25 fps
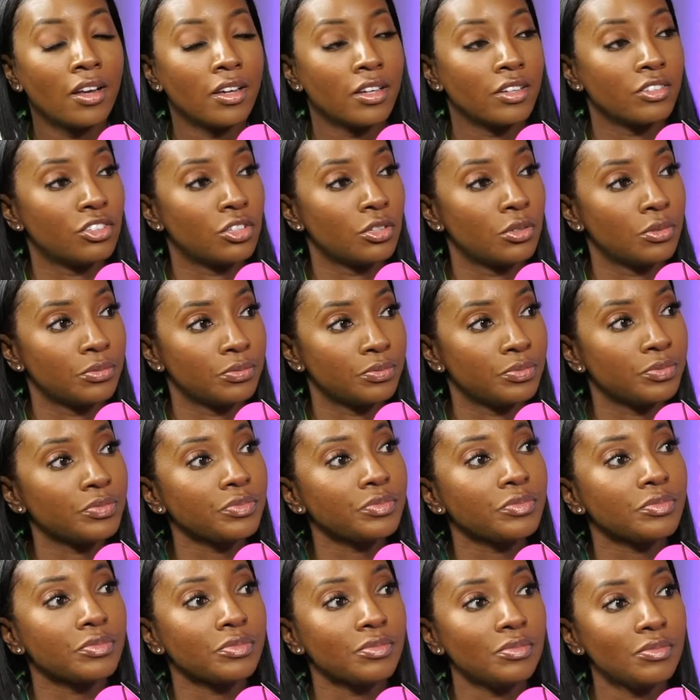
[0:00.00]
What does that mean
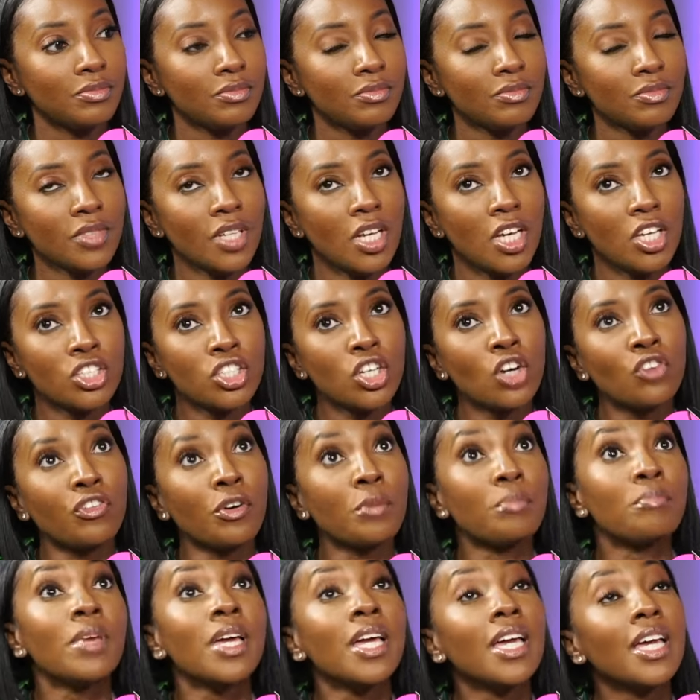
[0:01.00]
exactly? So for
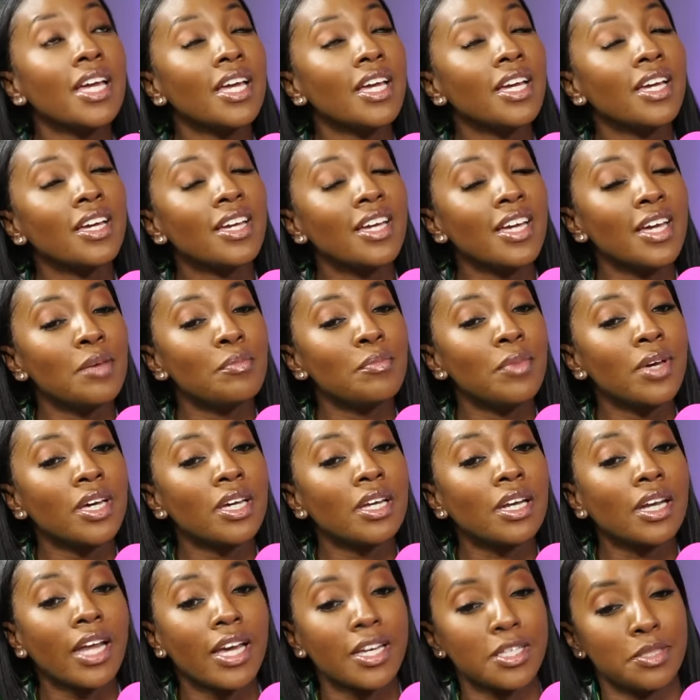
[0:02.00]
me, it
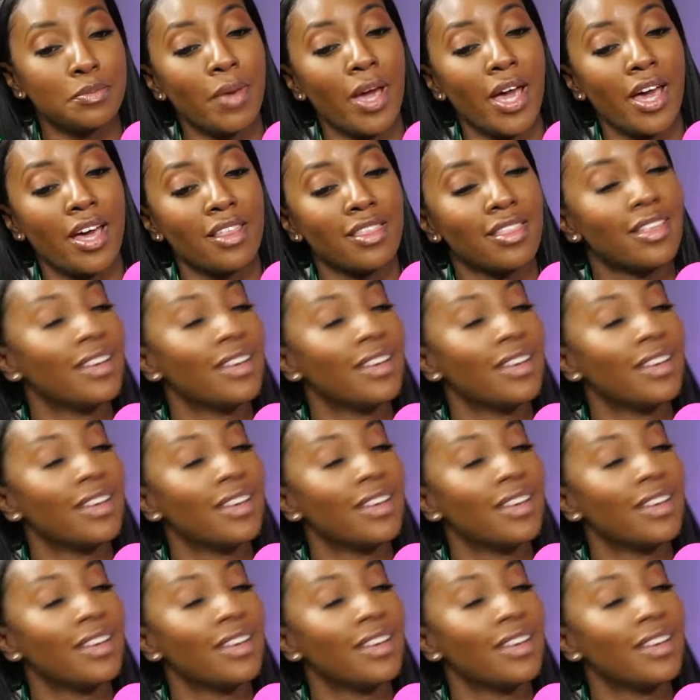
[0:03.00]
meant less math.